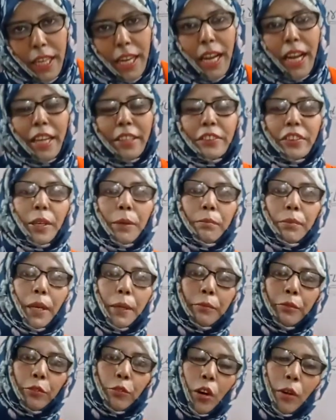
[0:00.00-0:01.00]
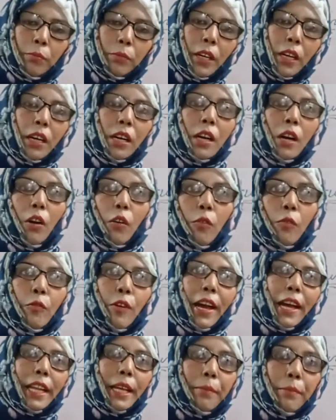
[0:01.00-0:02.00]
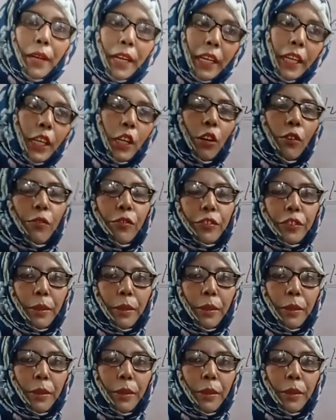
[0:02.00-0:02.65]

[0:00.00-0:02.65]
and sometimes from the very beginning of,